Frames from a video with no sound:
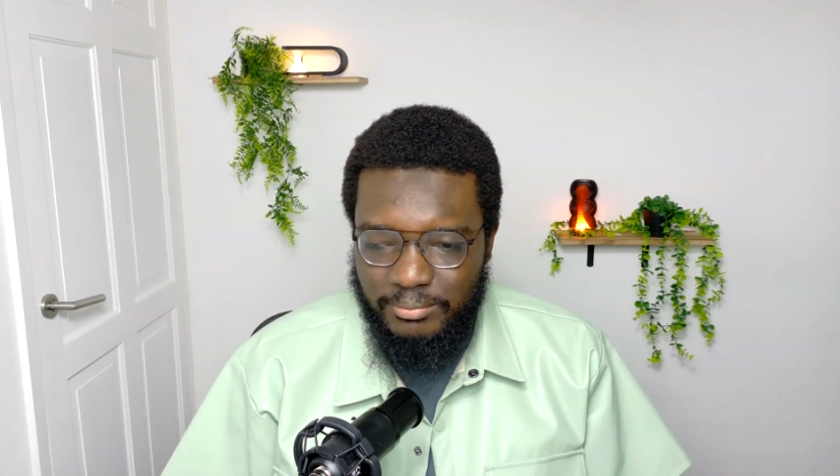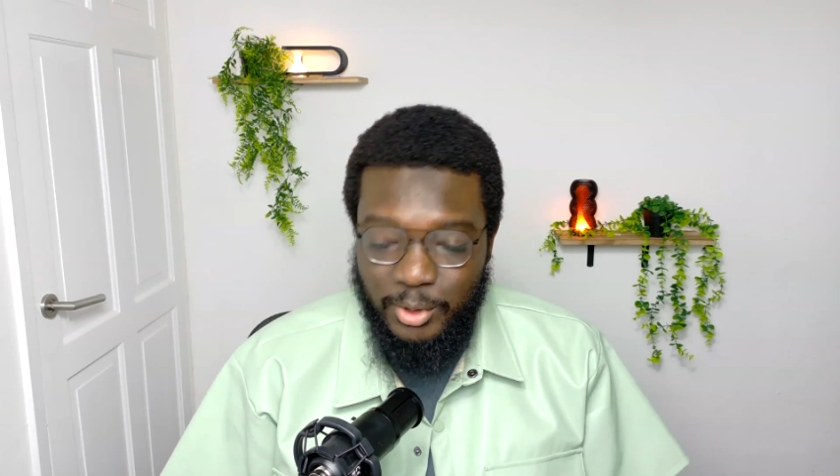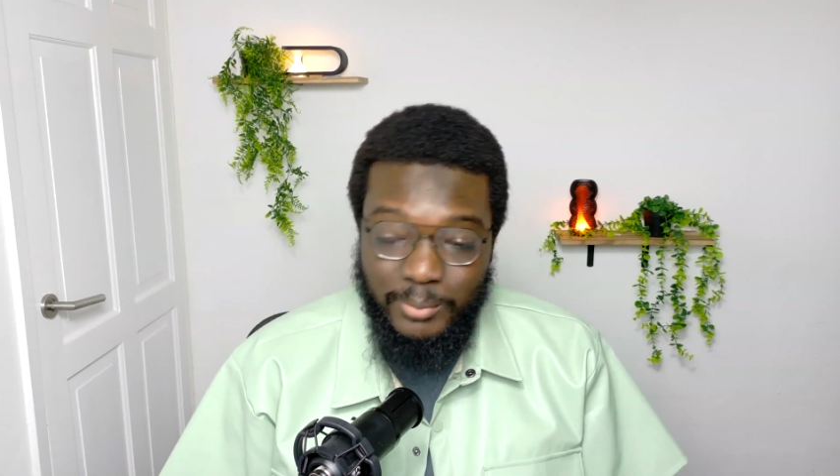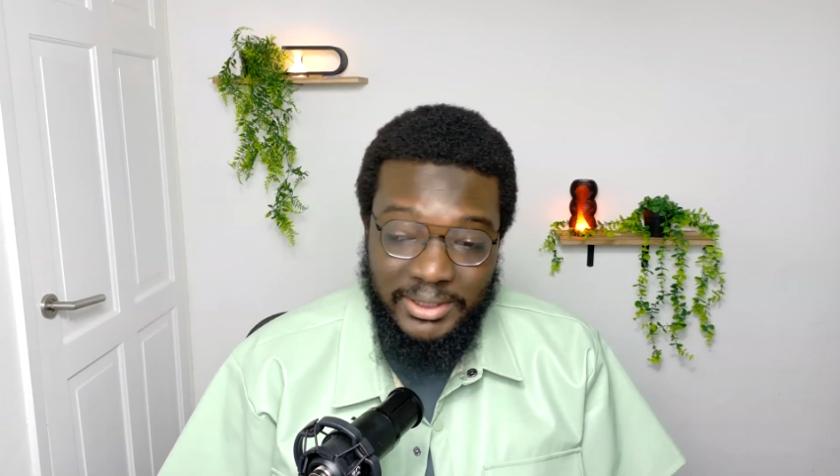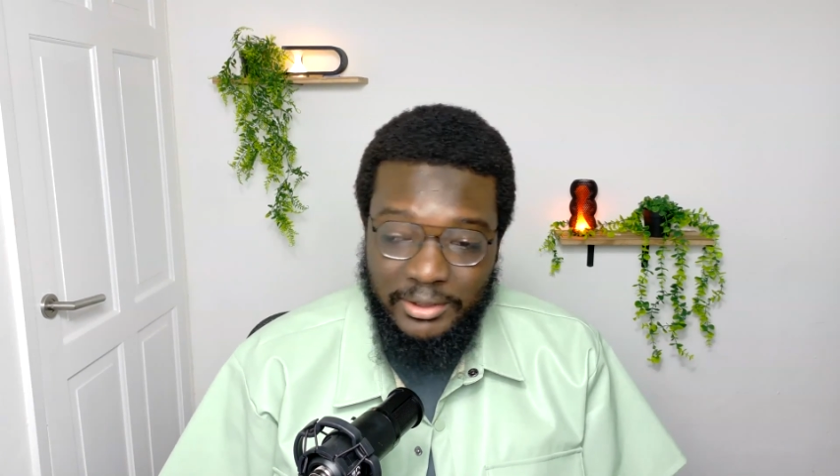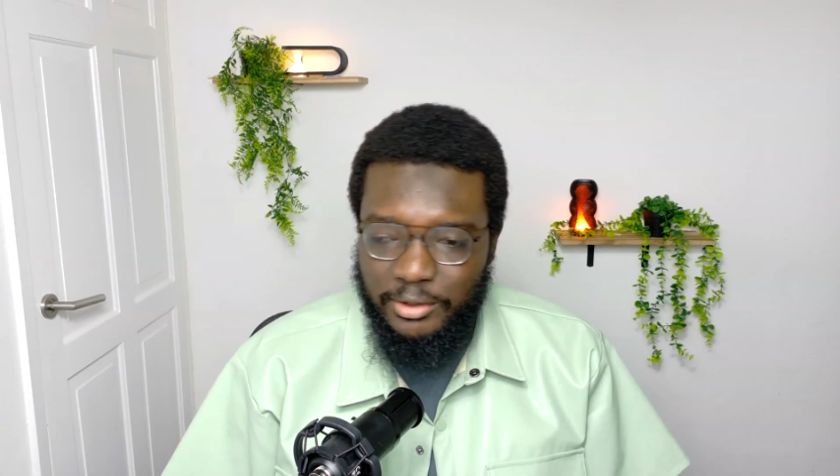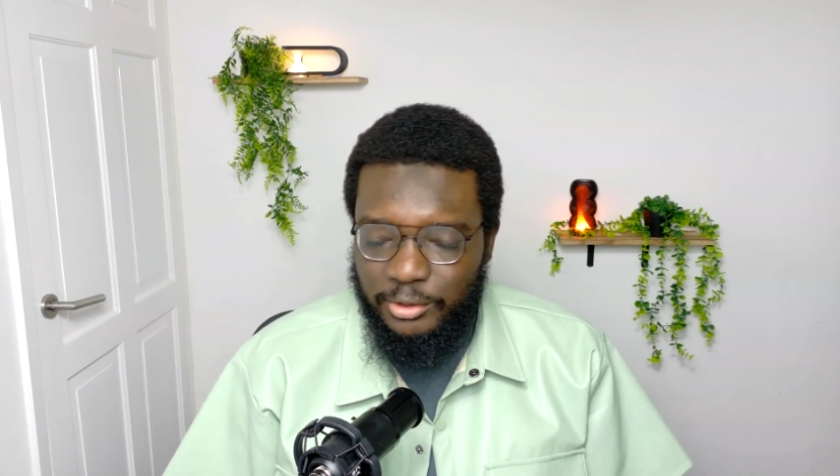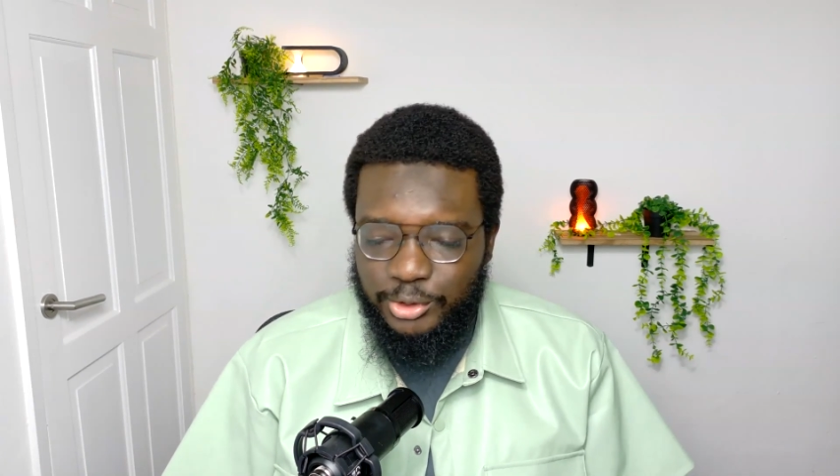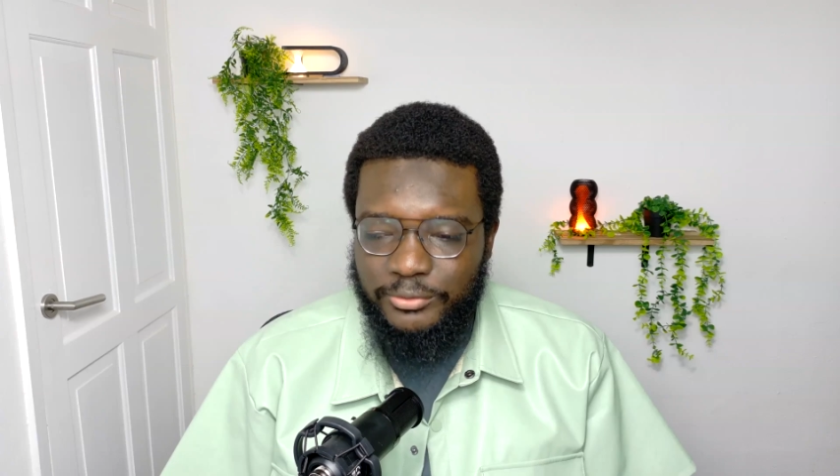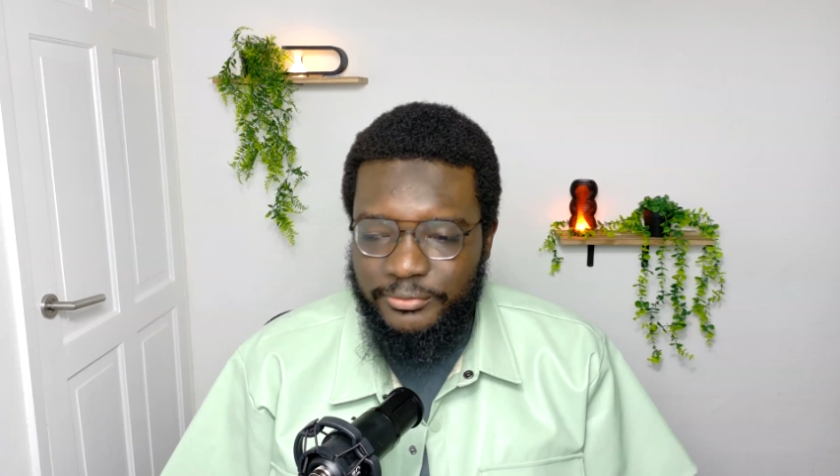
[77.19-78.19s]
command and
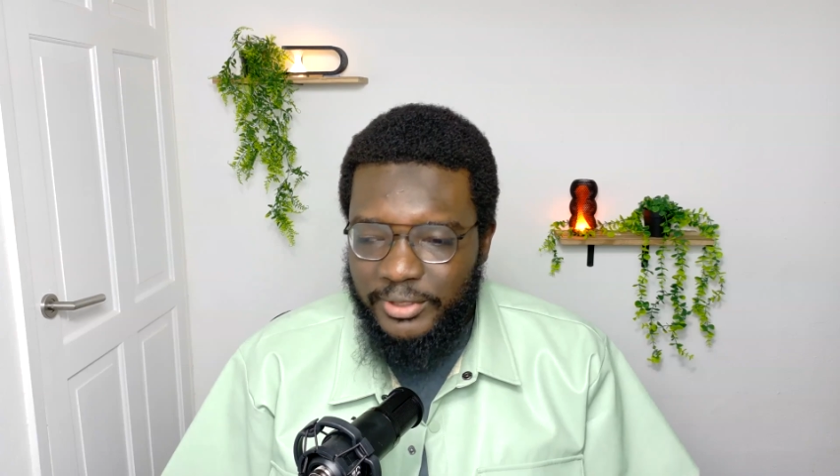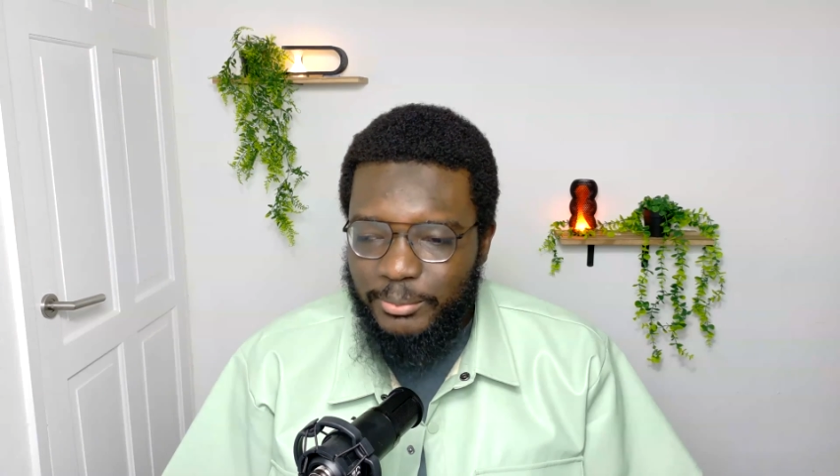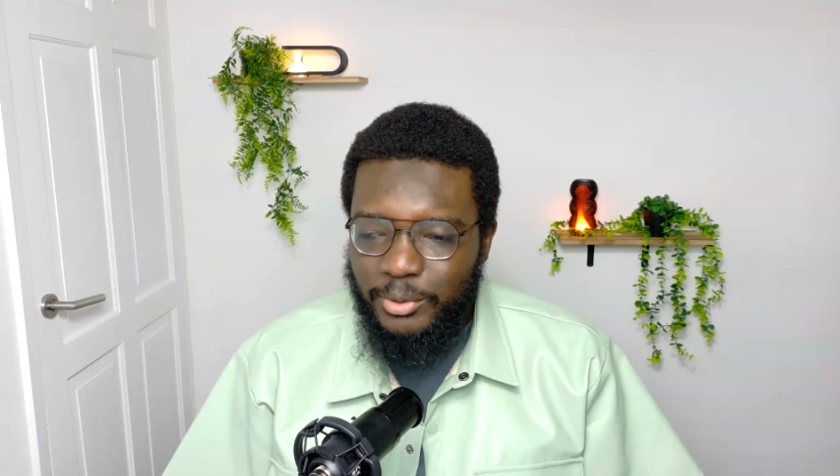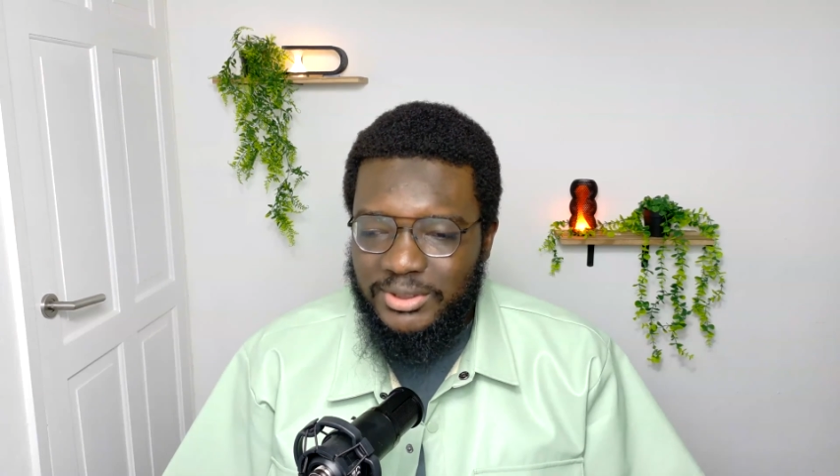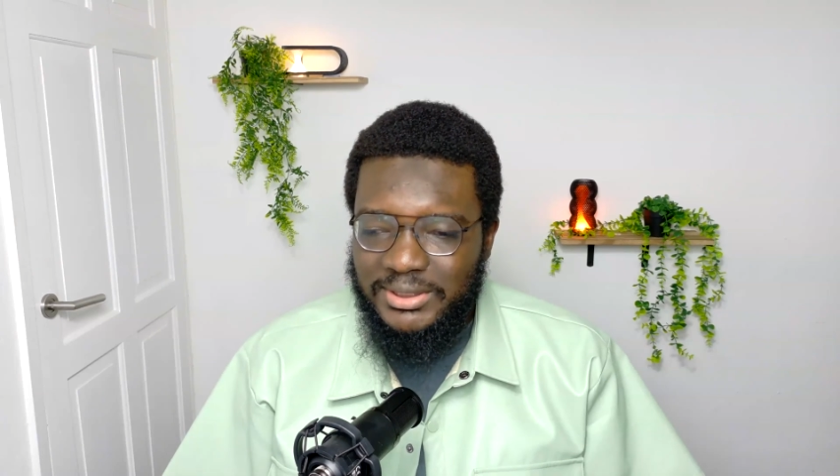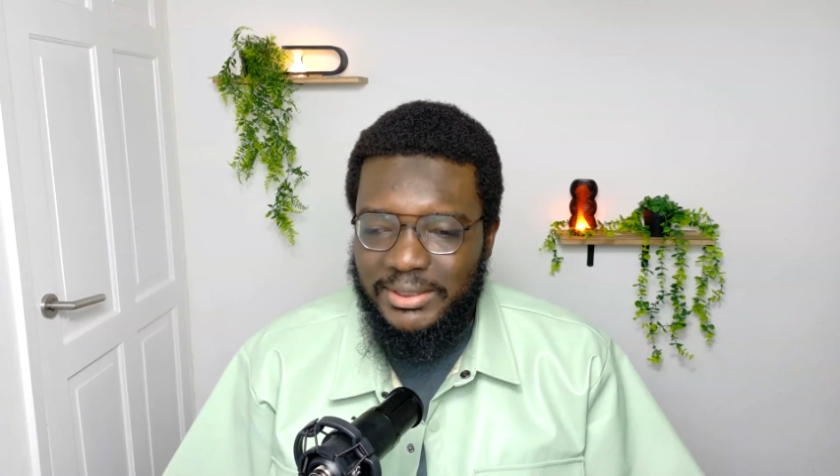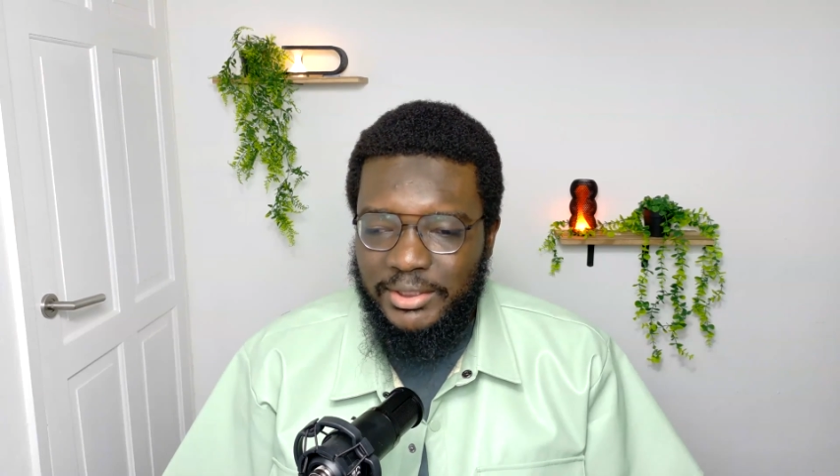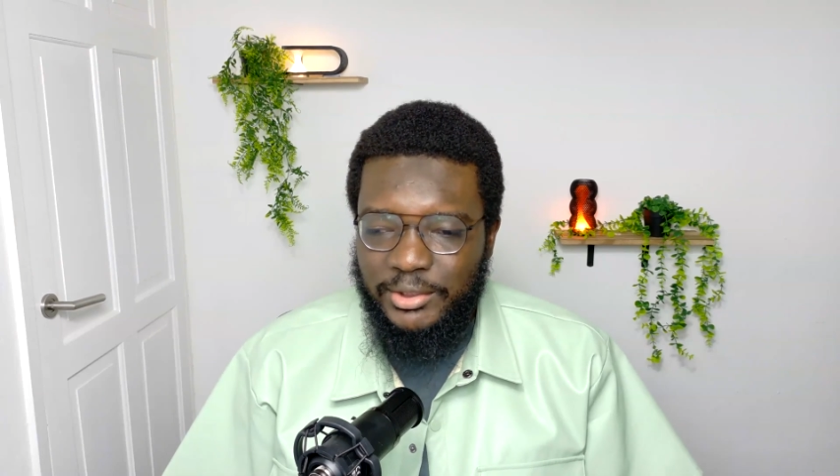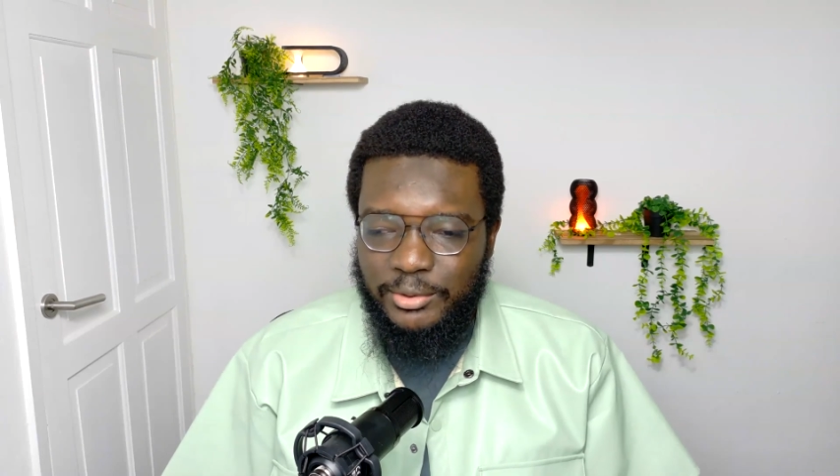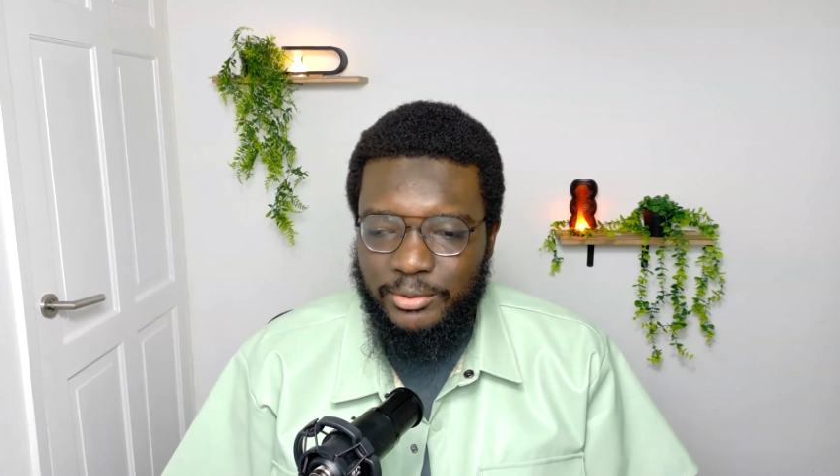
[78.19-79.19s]
control frameworks that they
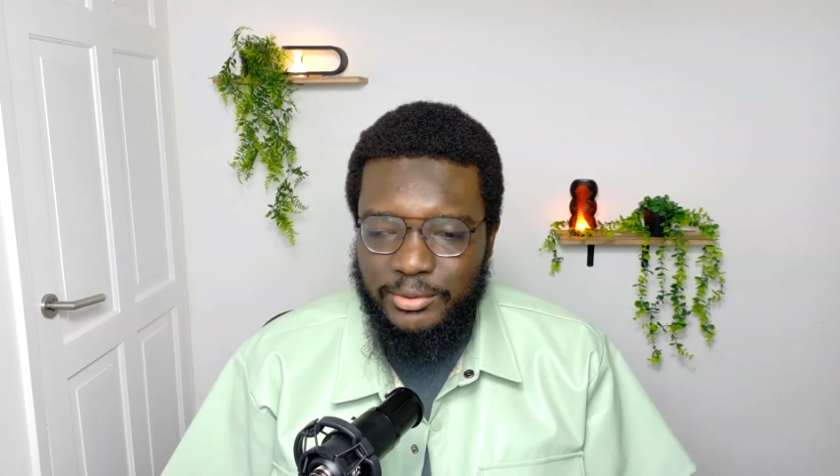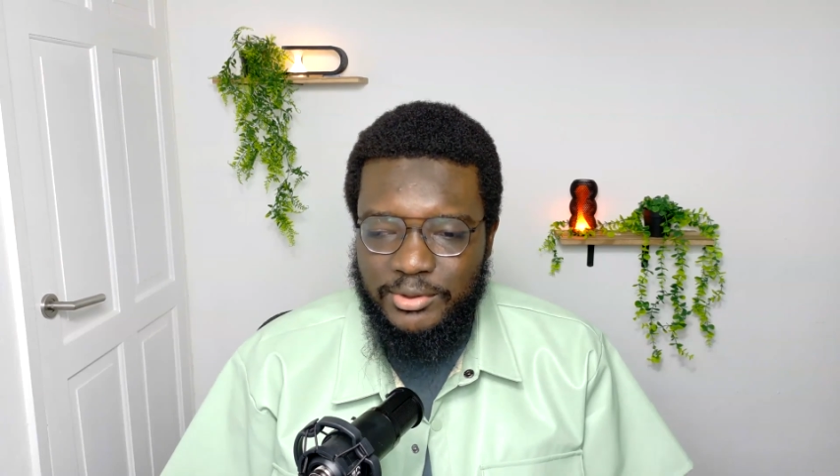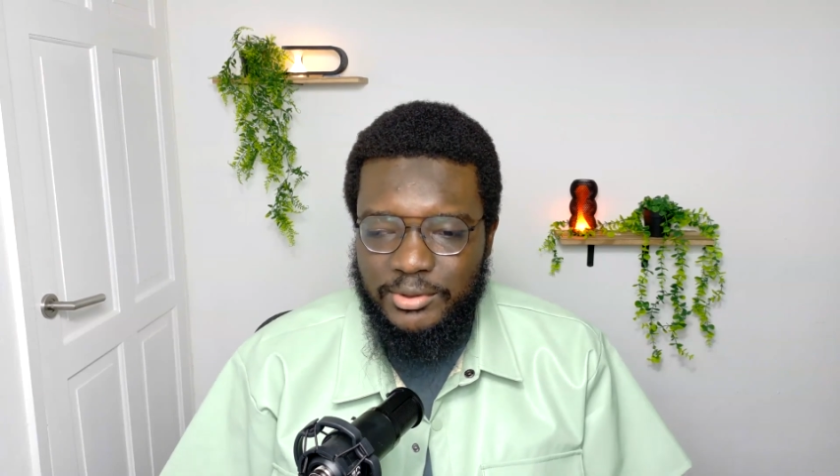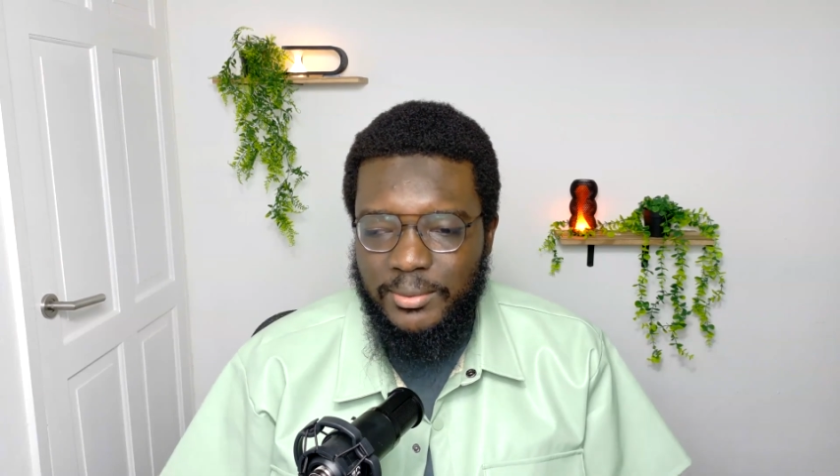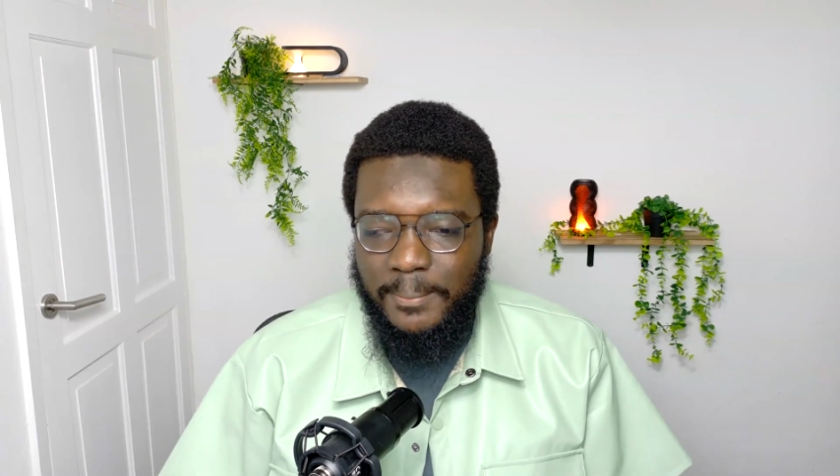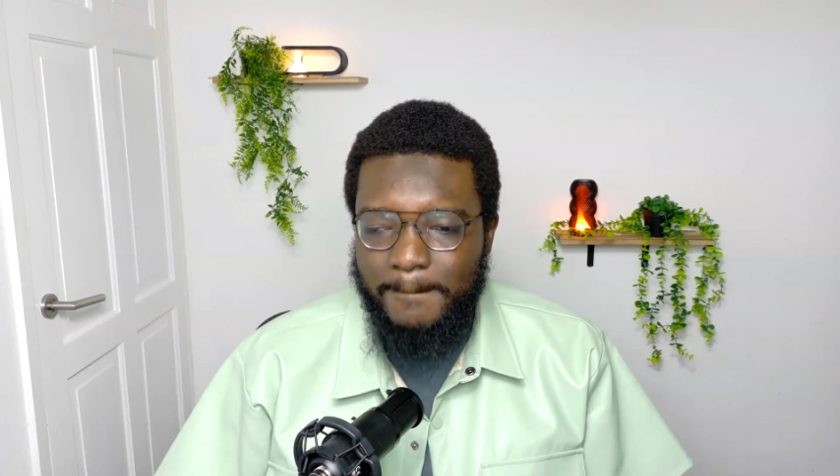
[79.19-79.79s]
use,